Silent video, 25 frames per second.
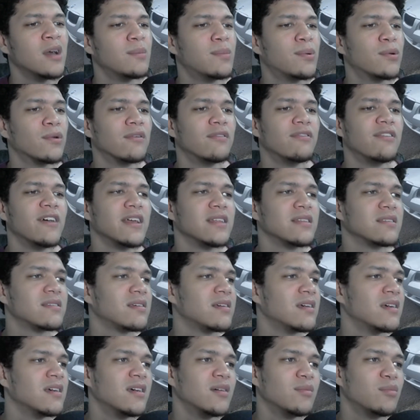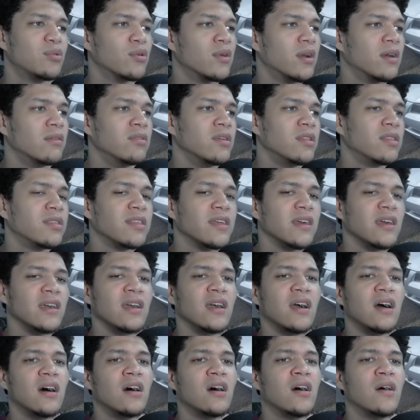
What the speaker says: poor vent, poor everything.